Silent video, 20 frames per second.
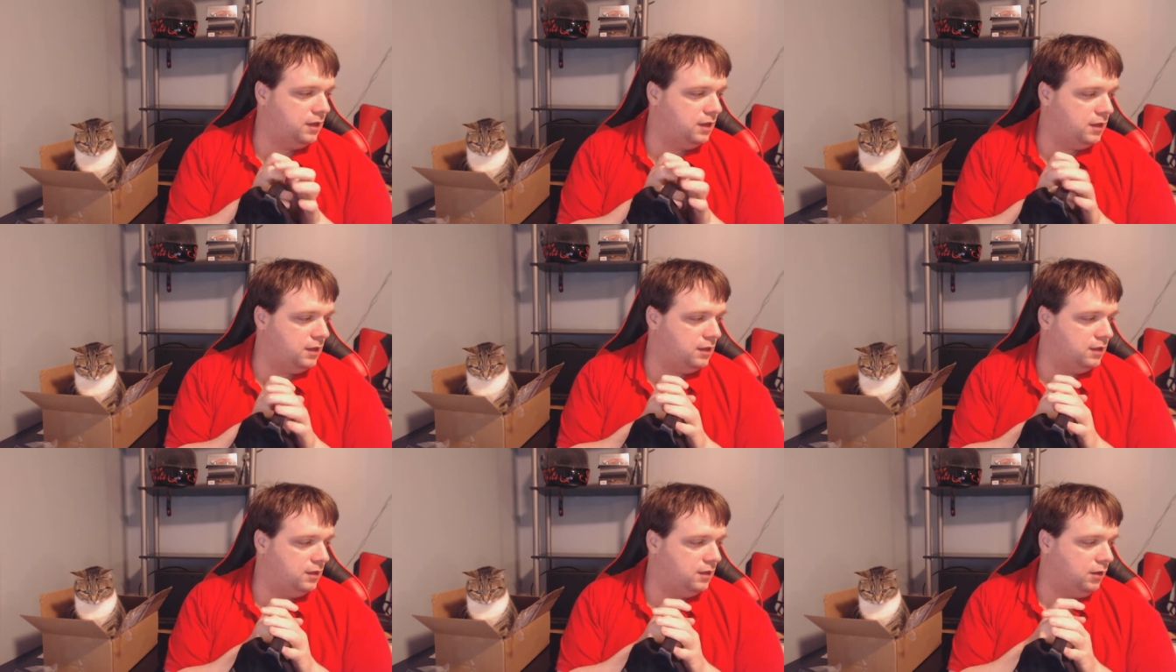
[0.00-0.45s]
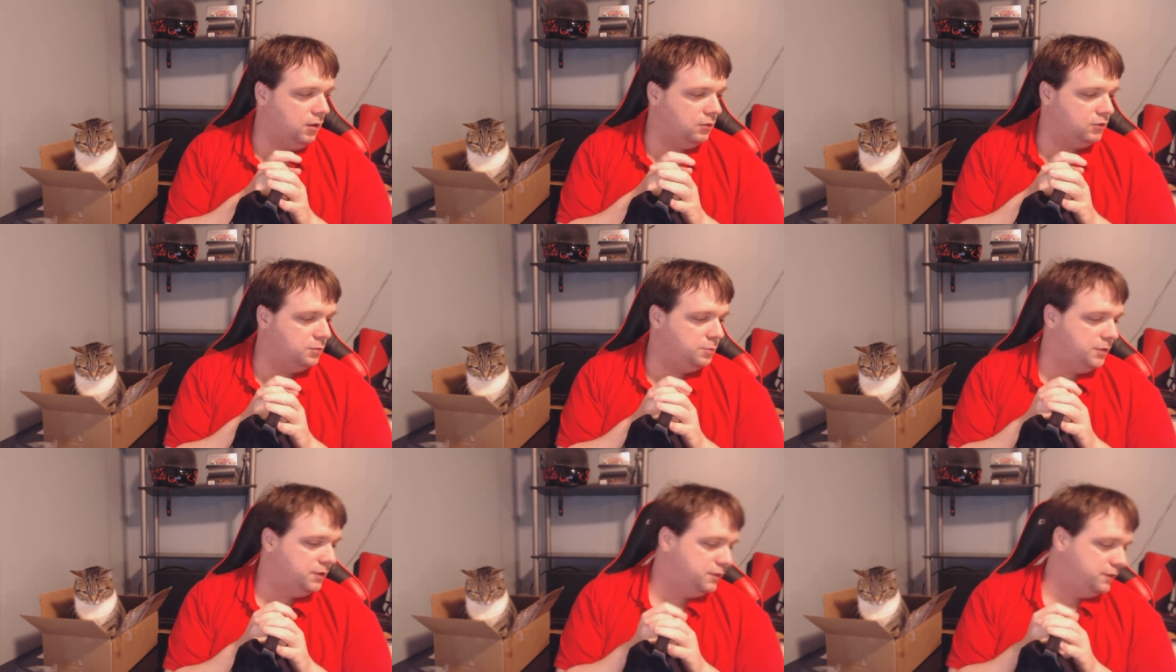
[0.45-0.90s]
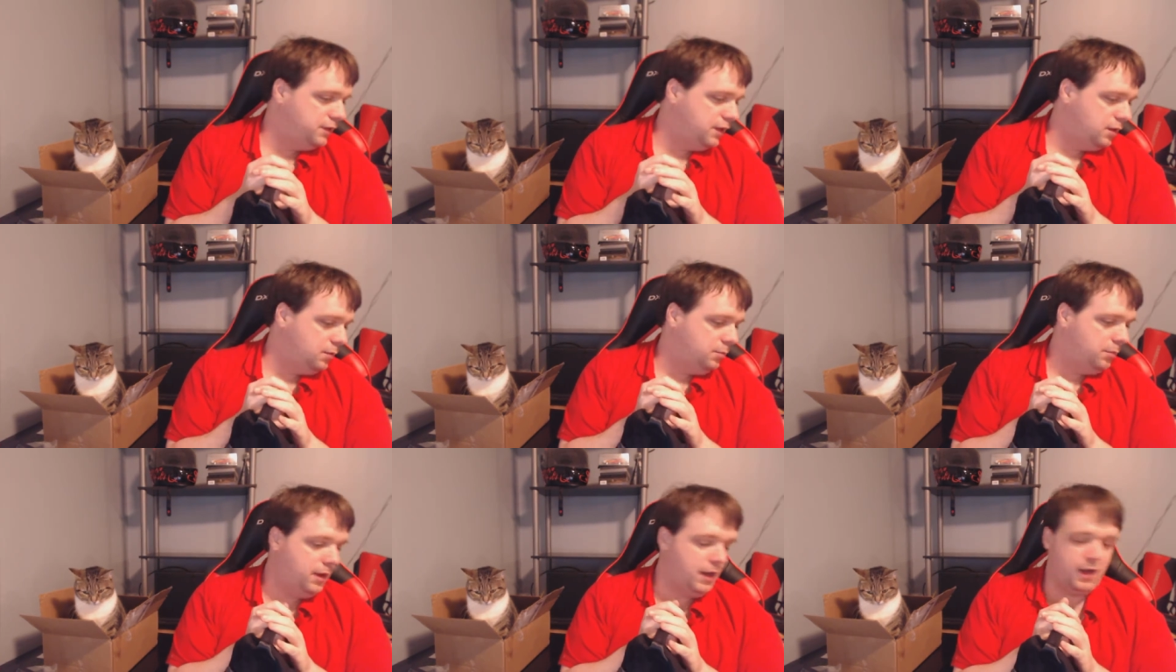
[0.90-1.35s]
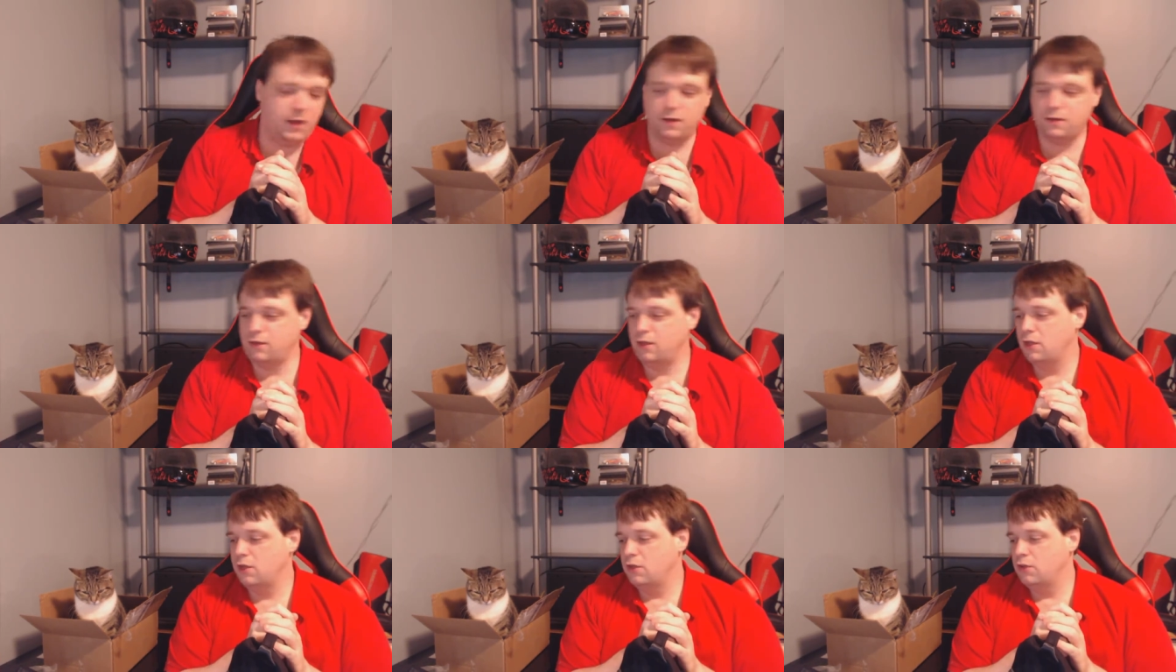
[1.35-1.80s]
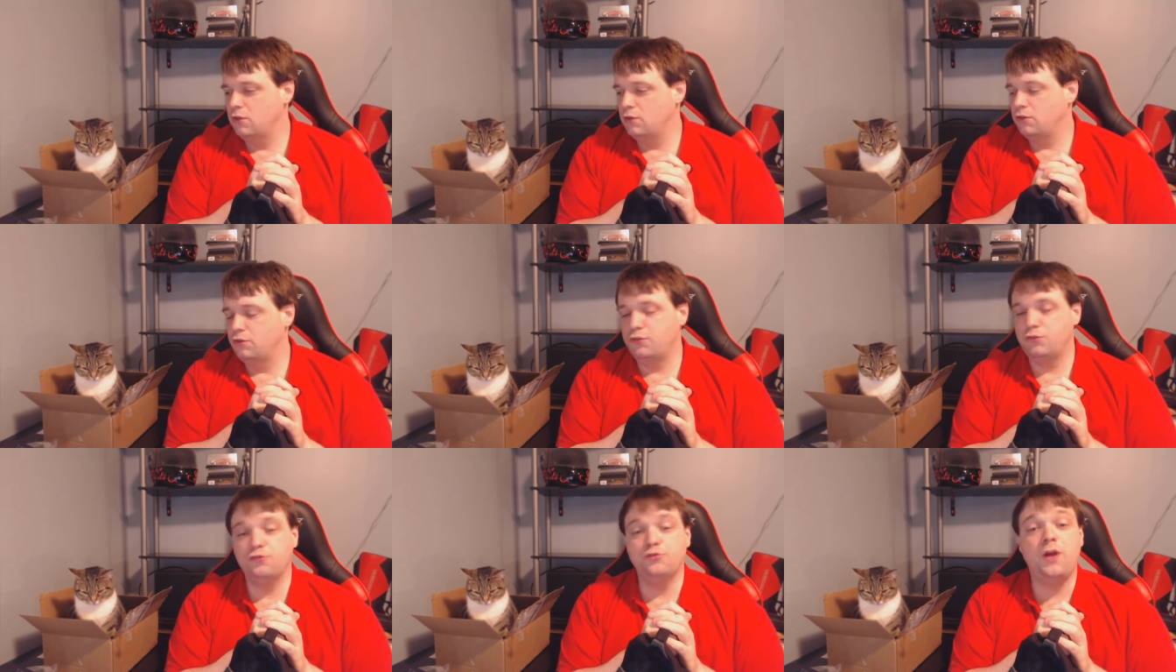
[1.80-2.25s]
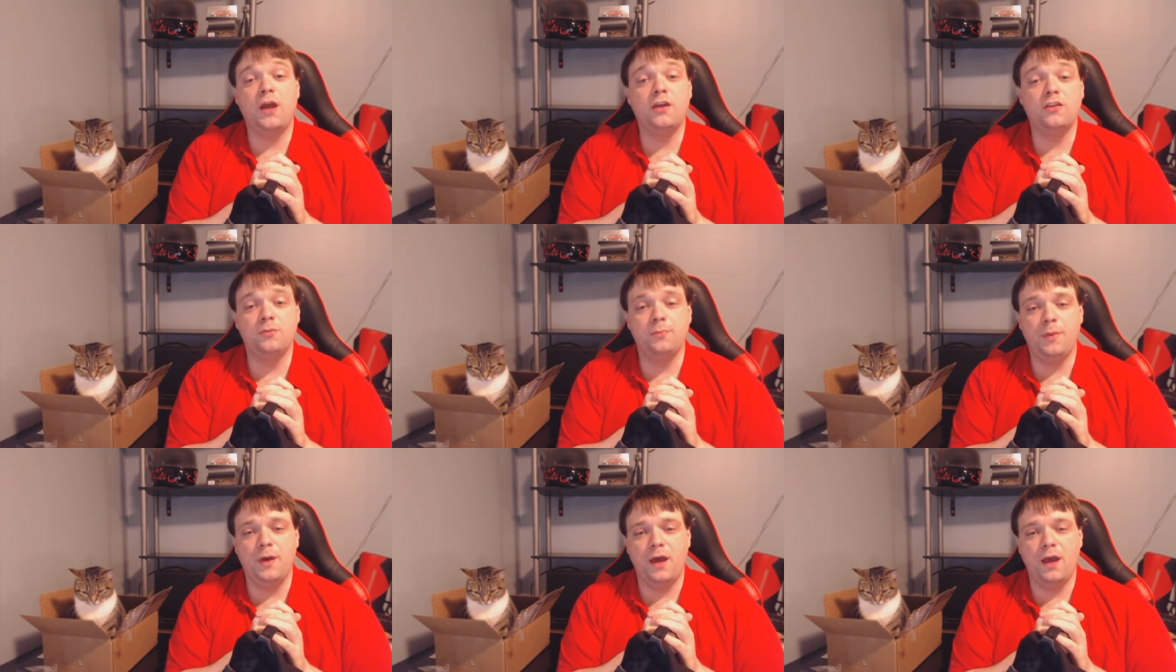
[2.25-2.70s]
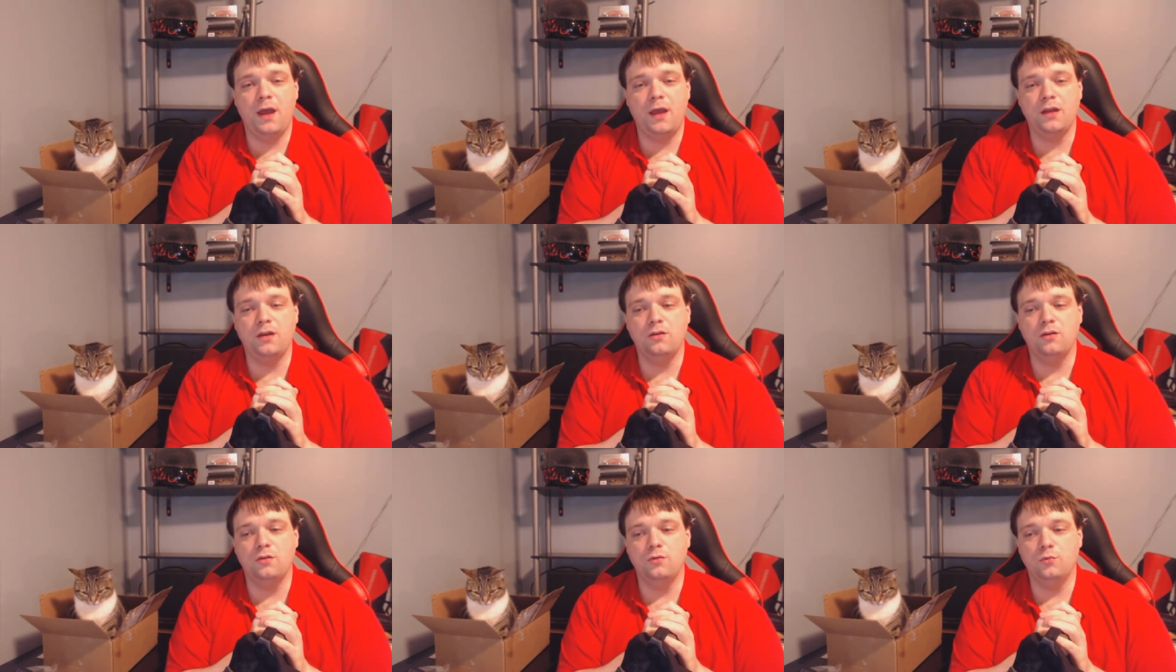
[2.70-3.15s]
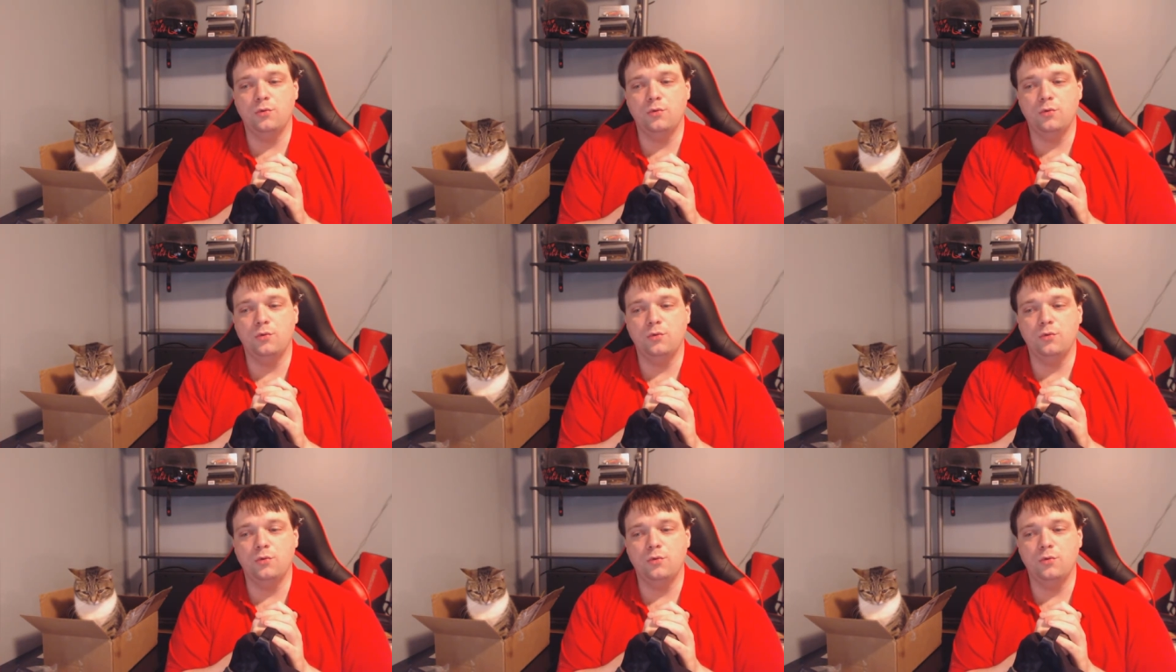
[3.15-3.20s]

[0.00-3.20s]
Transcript: Ultimate Sandbag Strength Bag,